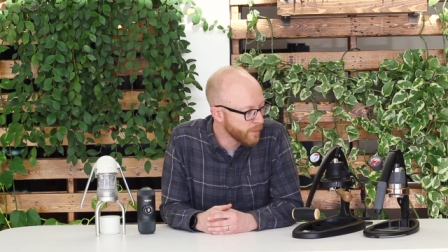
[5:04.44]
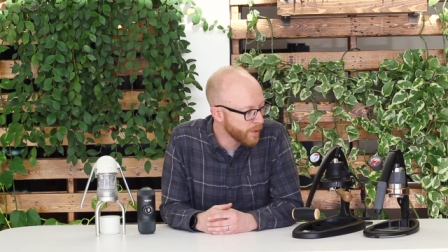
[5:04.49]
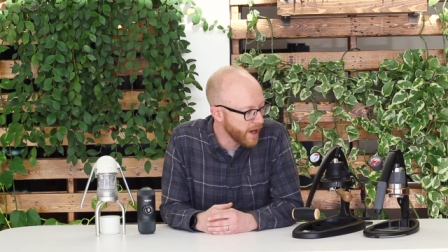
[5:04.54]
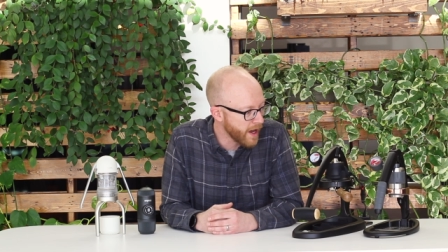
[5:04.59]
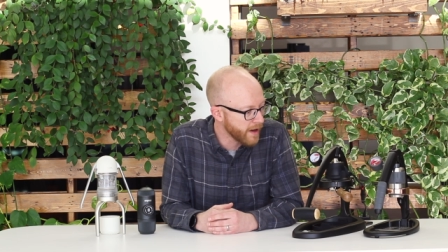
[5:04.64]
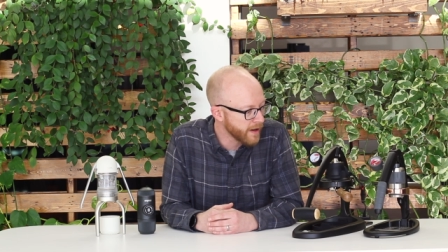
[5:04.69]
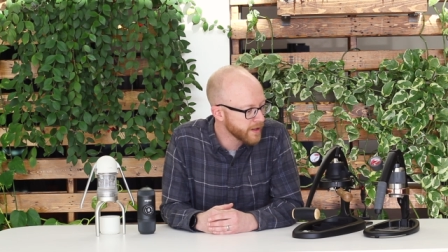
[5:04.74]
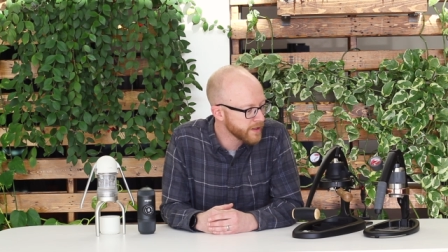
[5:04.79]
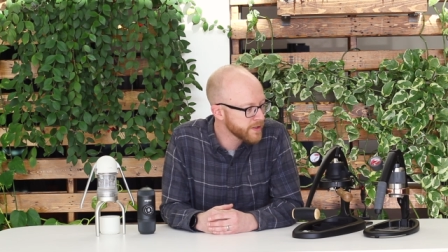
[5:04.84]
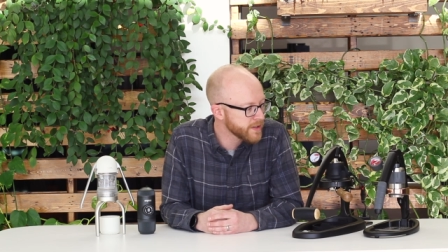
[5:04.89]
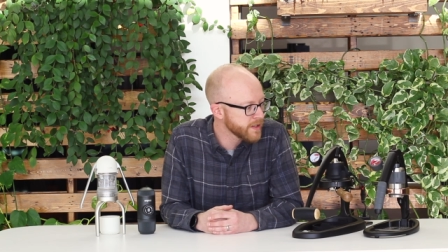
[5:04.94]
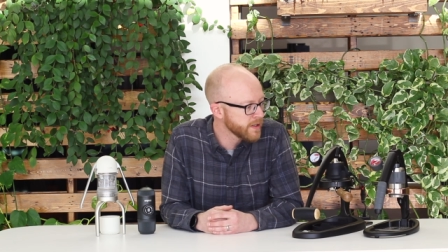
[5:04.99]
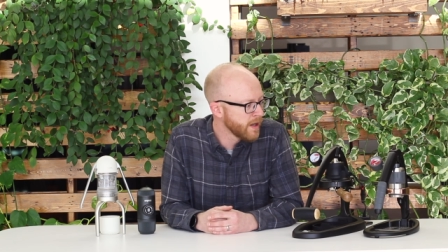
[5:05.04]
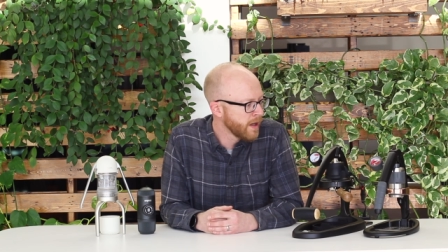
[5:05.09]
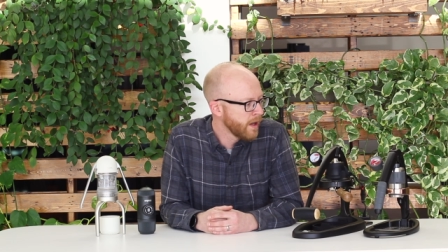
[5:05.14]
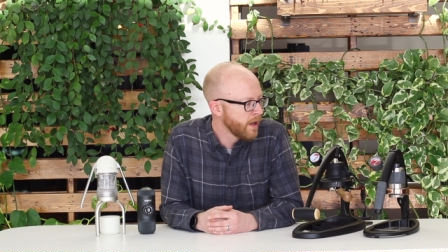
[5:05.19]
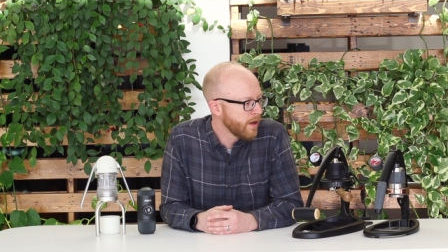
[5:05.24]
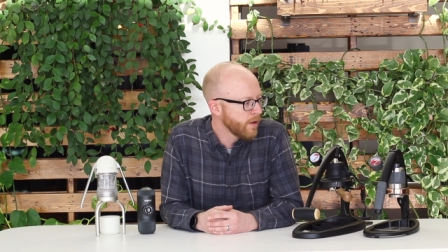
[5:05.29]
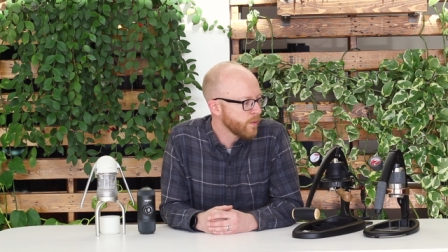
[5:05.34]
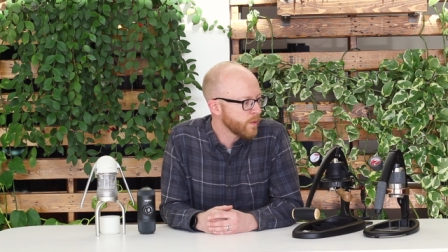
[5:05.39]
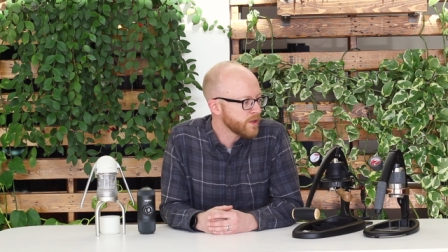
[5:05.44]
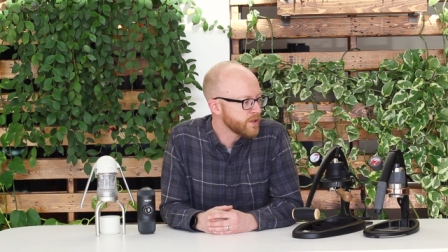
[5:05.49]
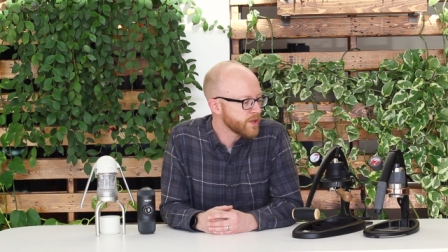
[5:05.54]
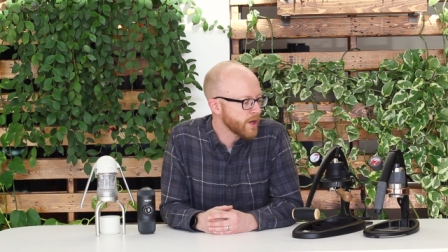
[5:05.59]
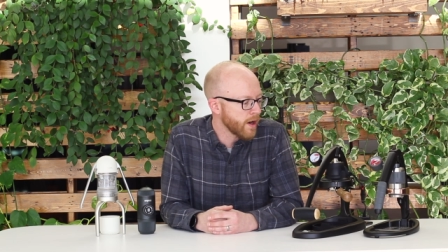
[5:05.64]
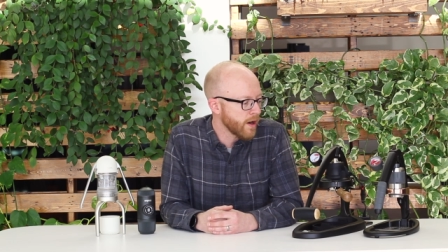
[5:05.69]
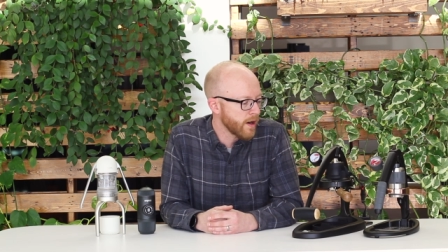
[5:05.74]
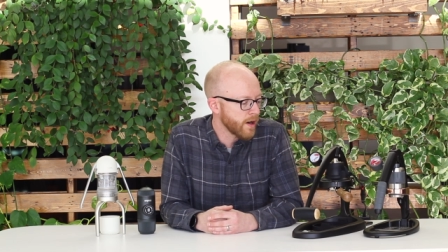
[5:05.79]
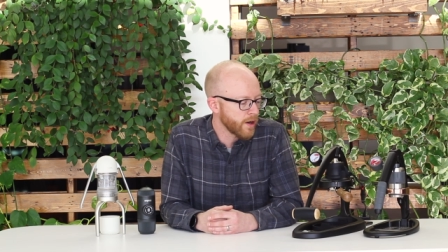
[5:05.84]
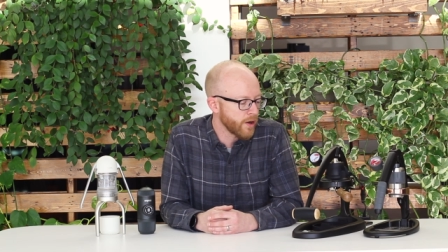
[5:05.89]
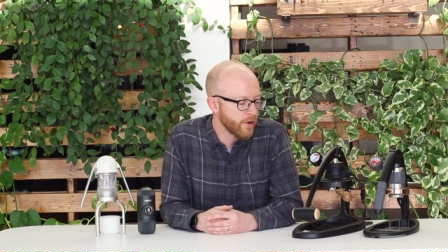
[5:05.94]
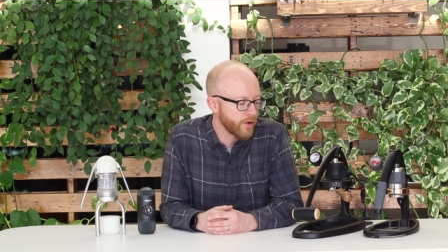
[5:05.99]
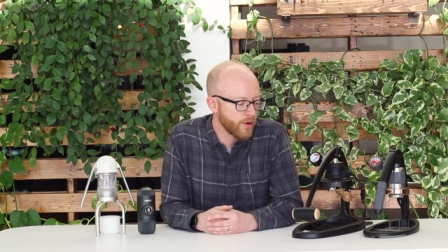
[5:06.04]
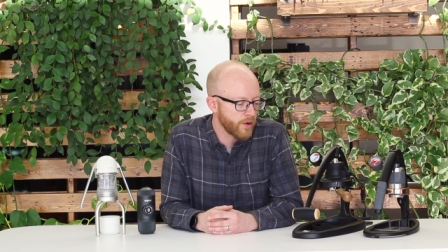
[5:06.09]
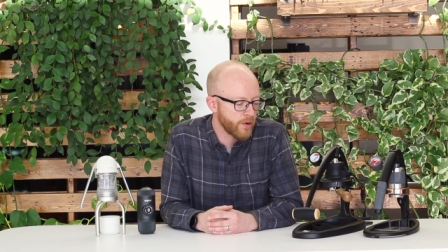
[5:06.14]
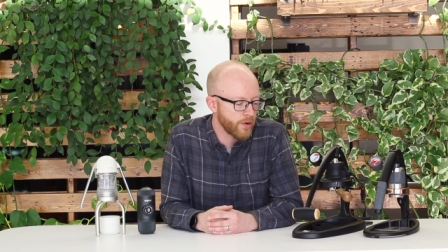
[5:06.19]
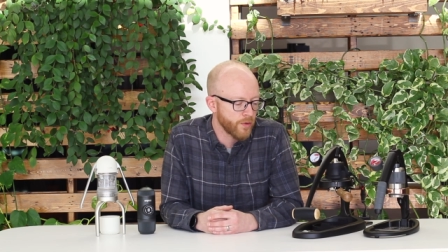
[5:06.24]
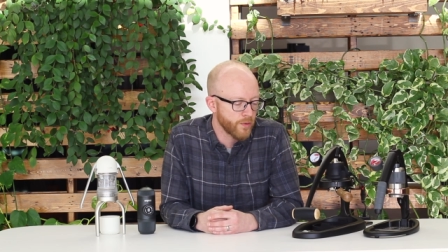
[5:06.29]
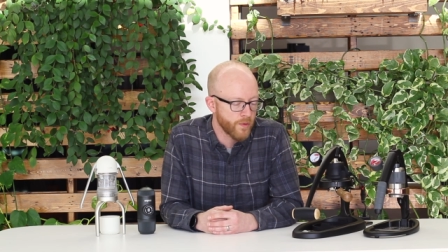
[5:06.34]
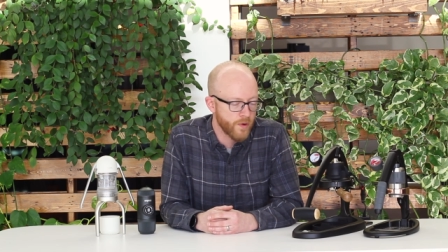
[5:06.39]
products, which are
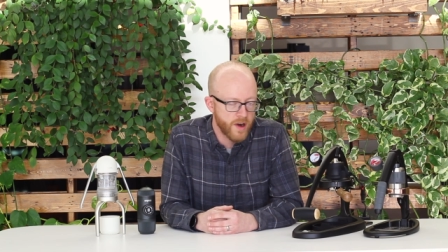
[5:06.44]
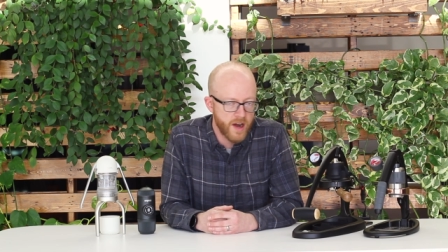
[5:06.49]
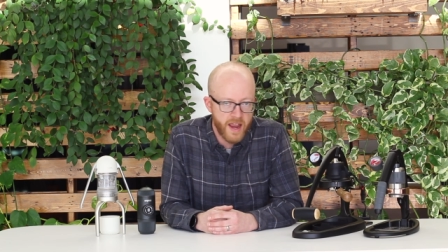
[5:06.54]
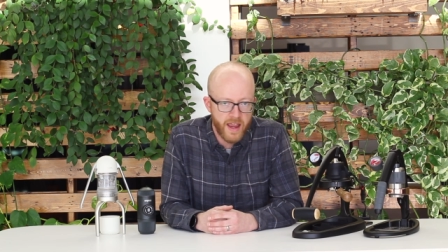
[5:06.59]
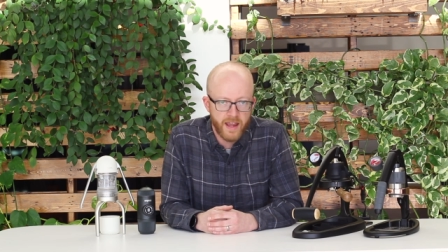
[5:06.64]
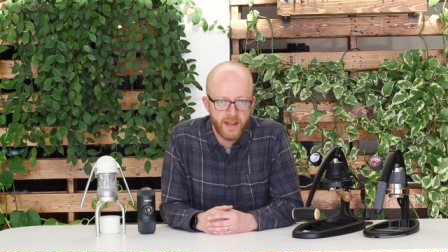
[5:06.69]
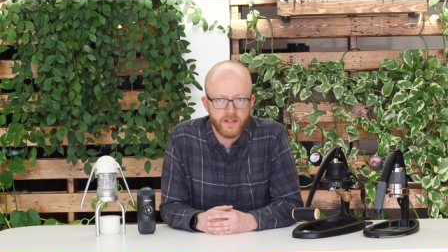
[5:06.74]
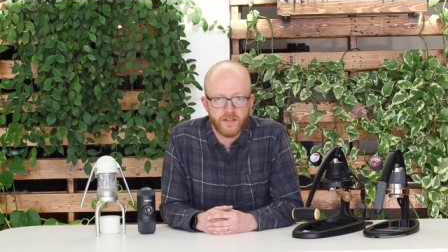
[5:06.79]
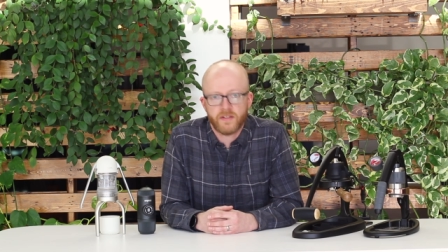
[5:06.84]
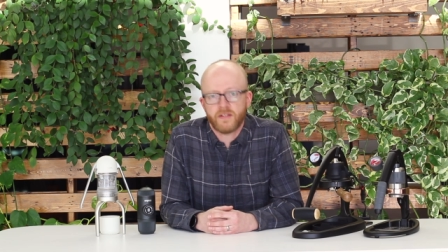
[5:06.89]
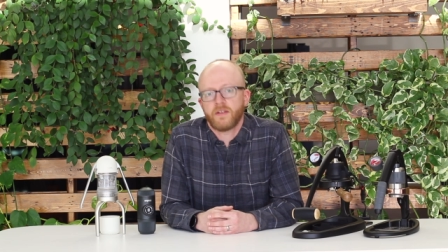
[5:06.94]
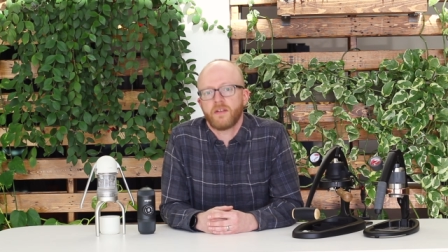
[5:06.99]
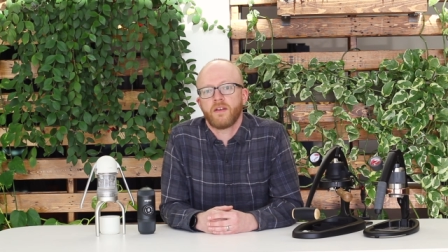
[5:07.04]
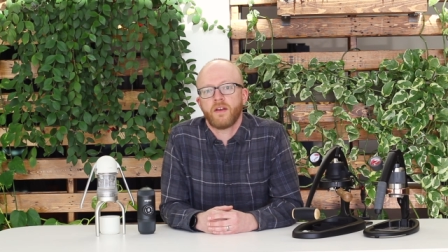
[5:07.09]
great